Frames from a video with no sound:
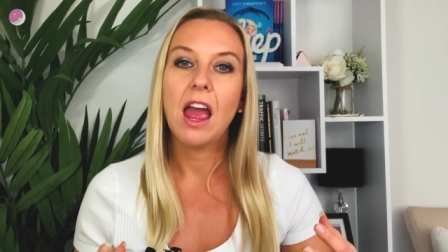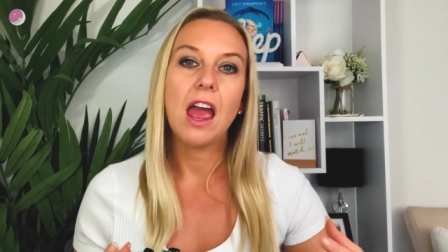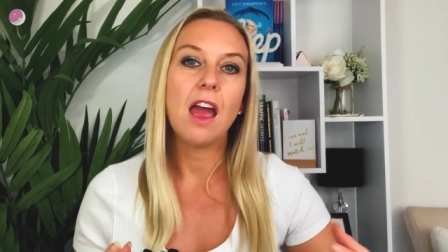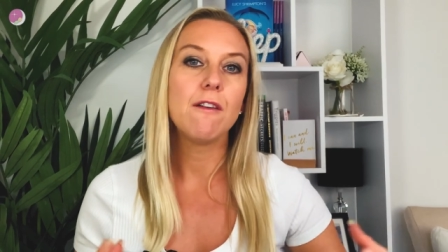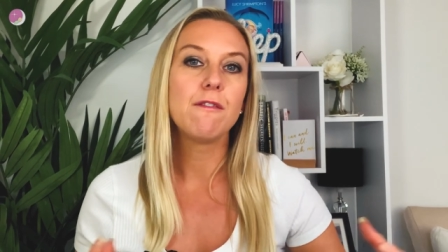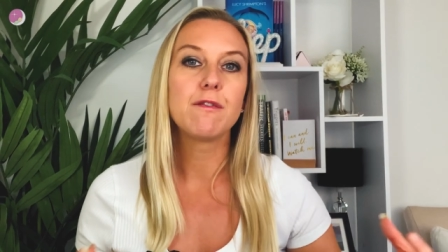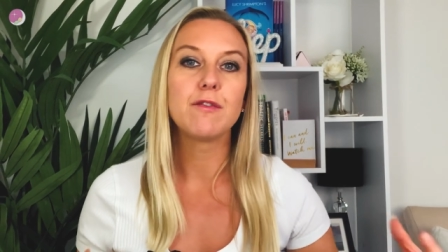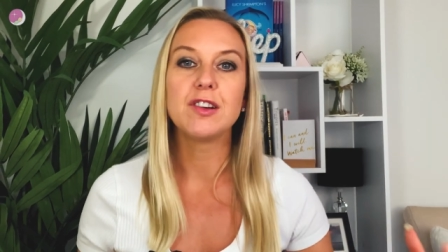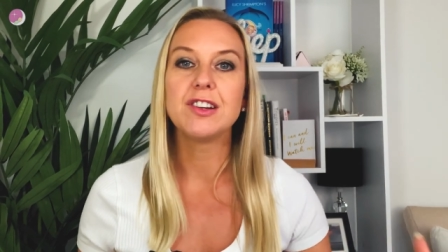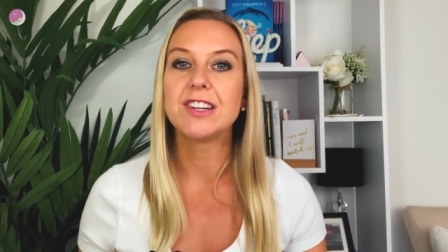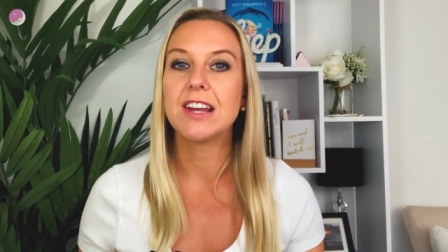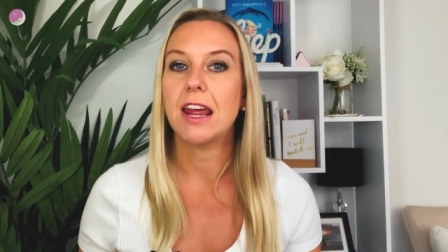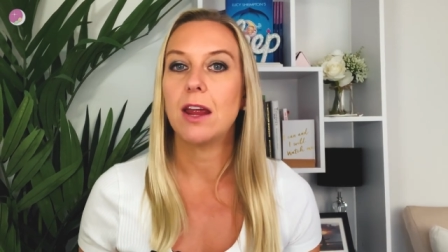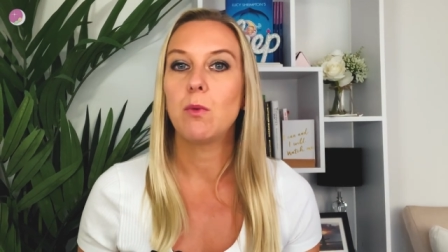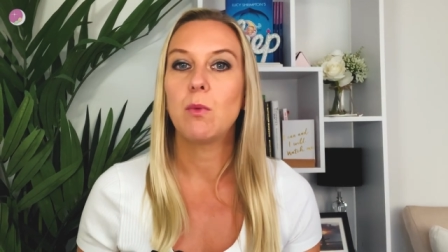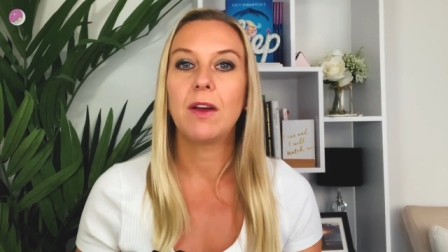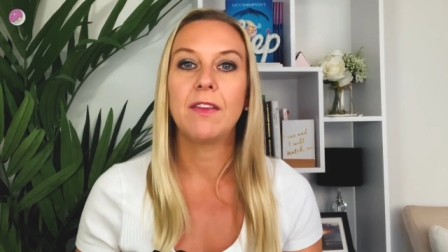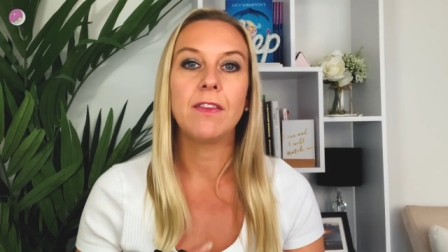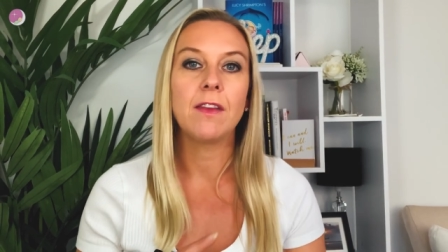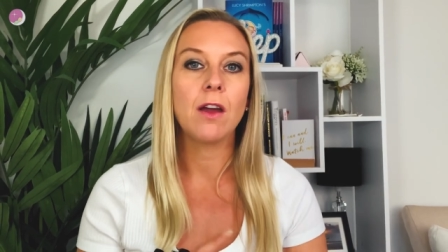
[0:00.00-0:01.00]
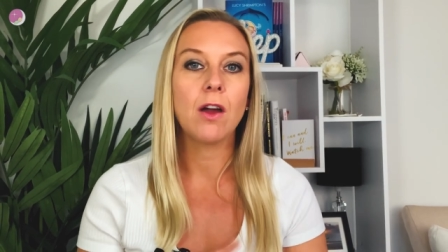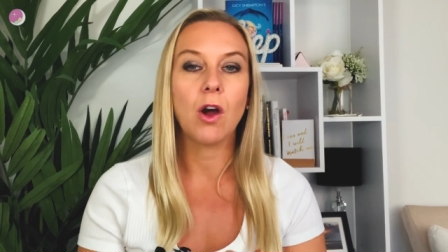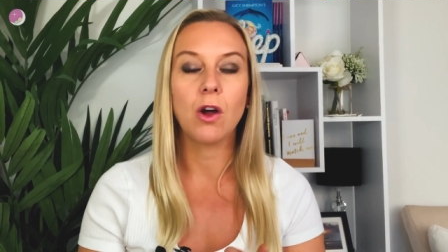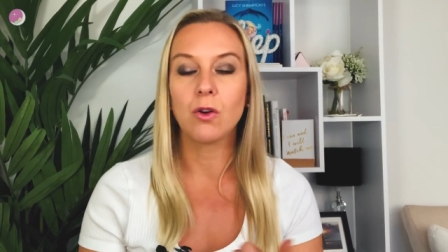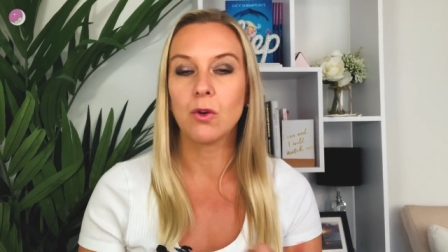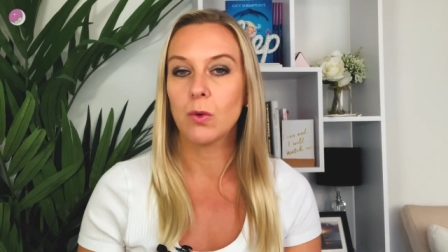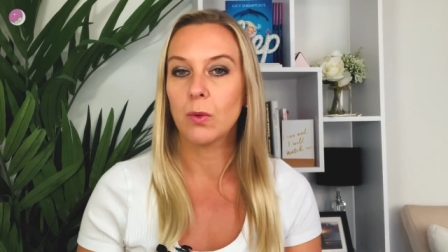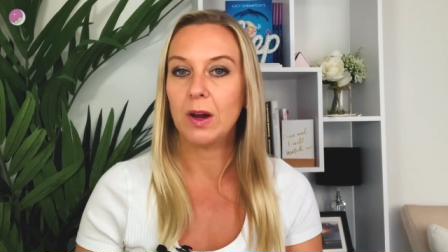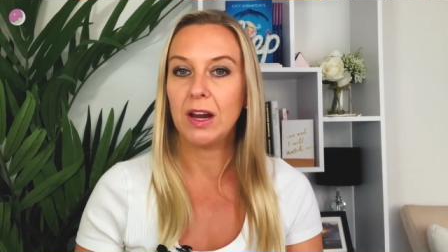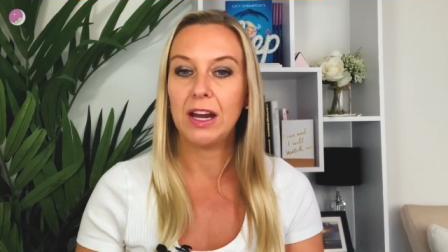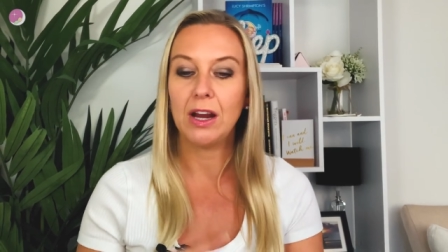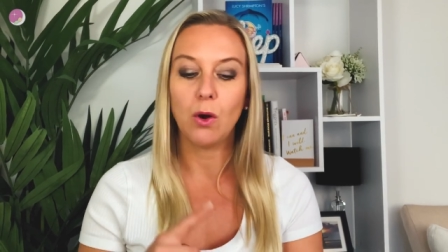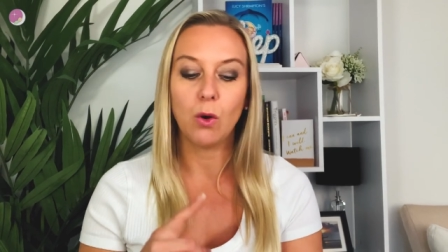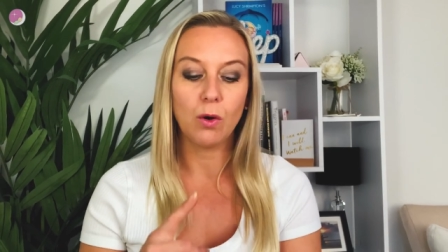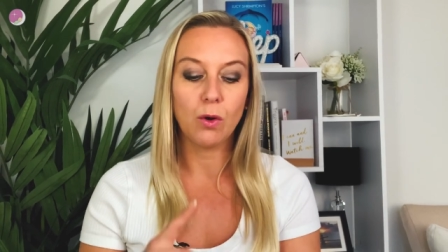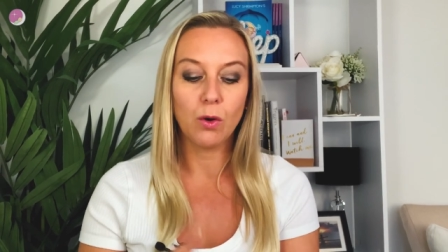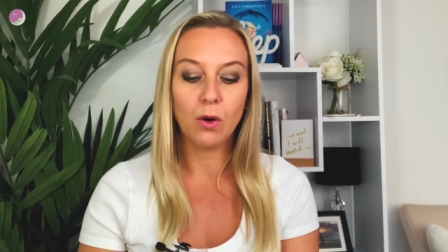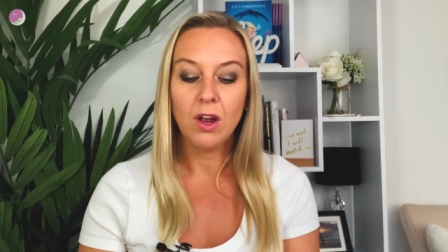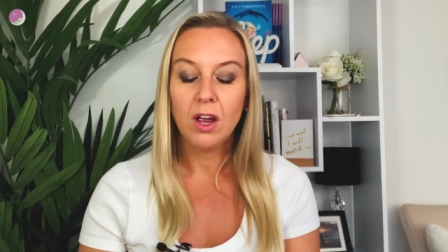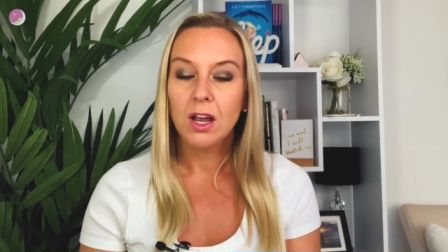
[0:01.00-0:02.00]
every day when they're hungry
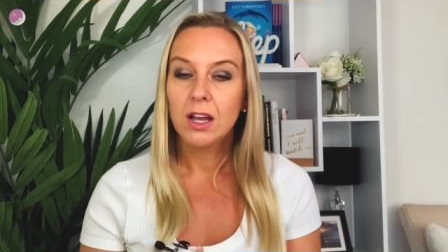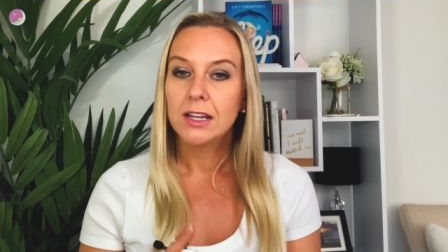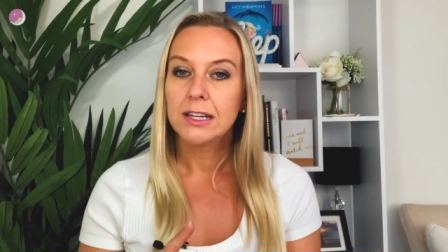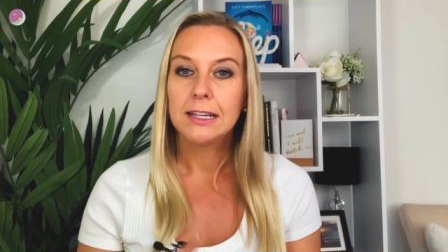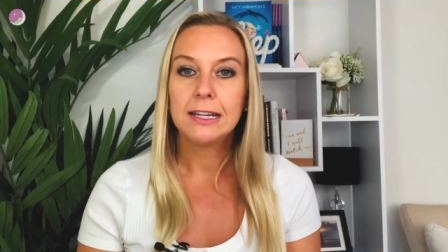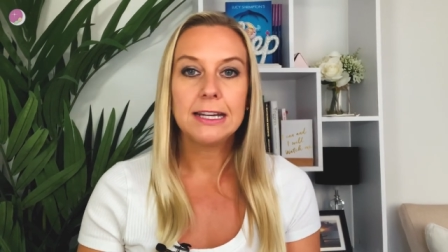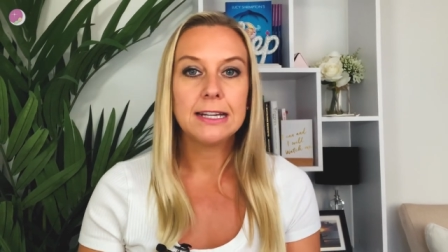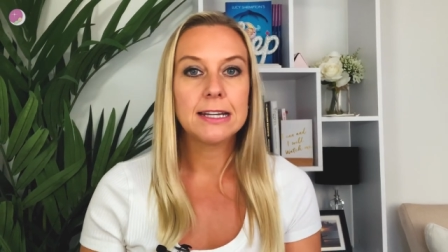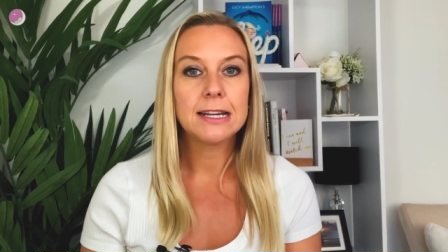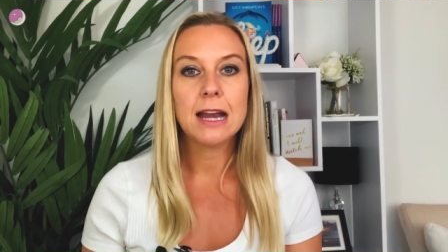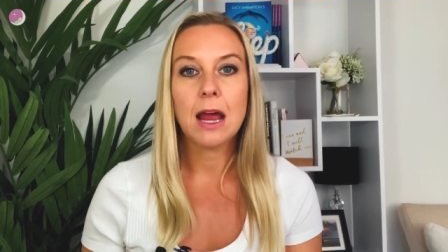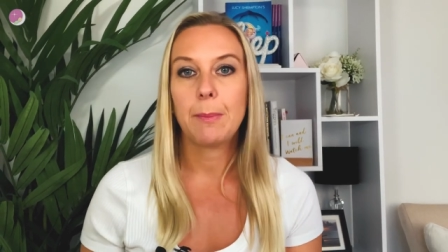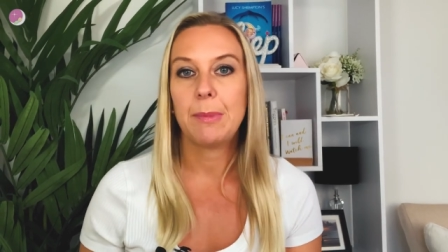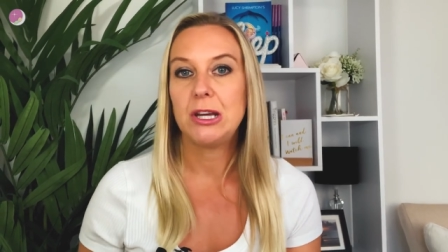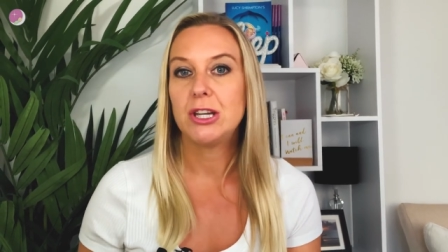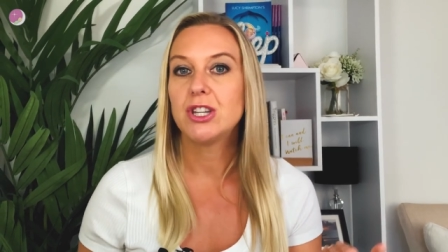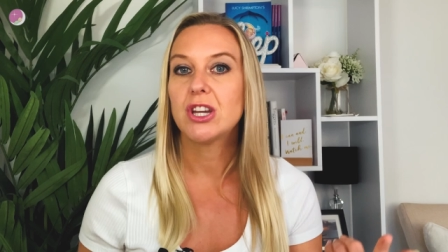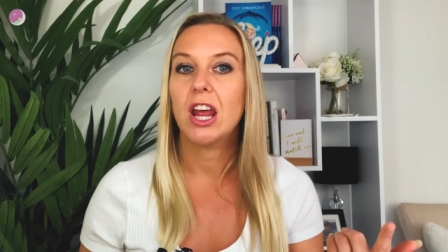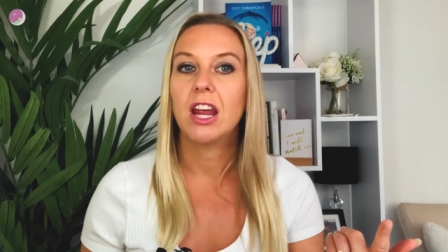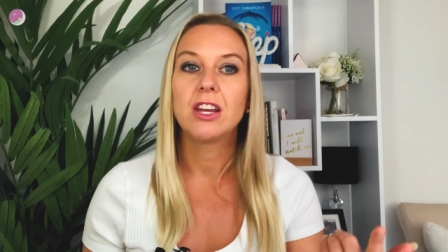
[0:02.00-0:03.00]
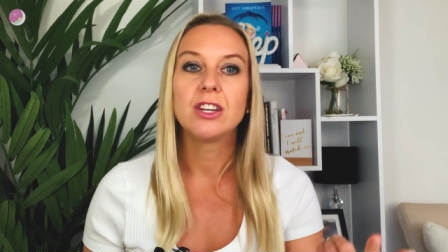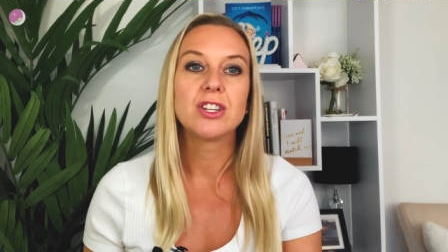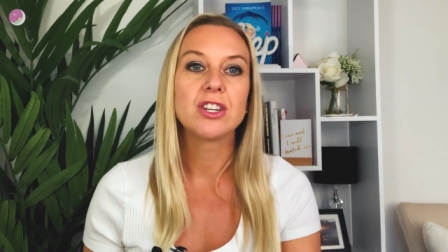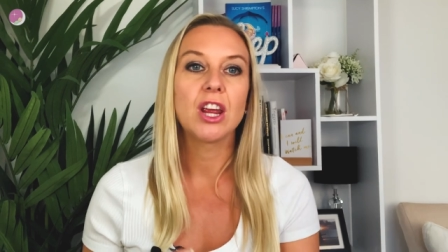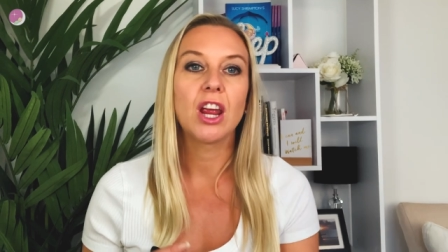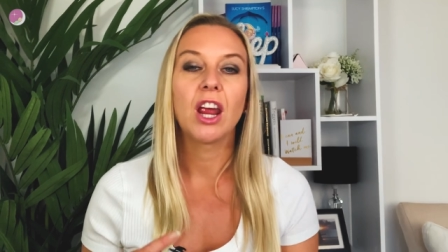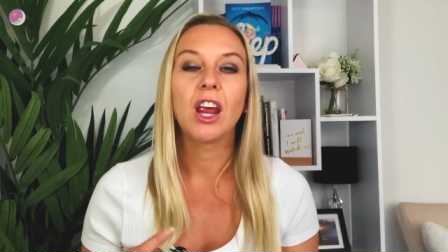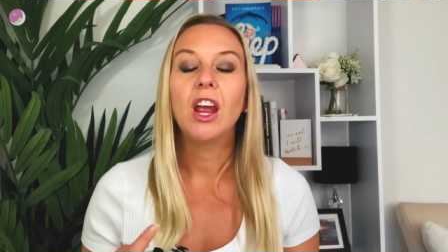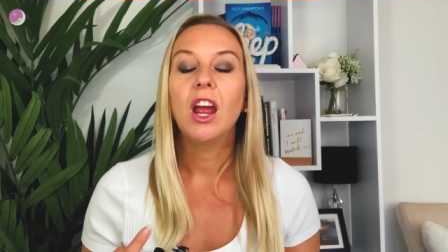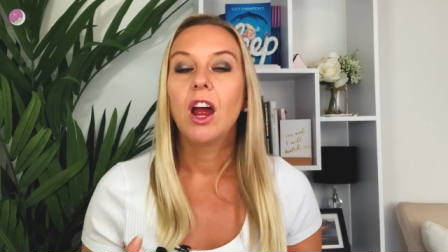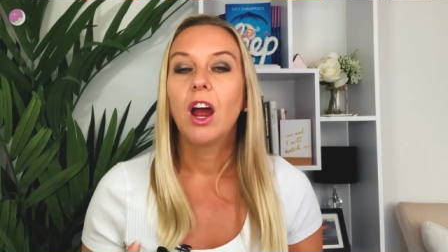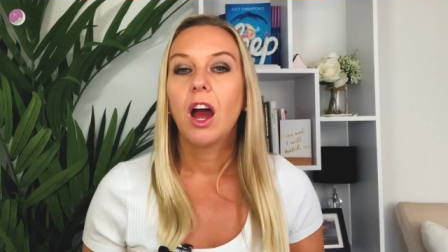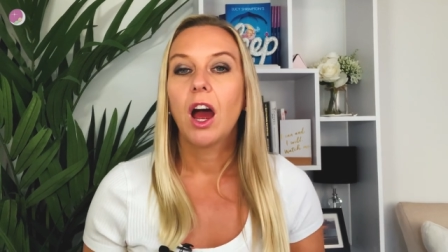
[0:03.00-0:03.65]
or need a nappy changing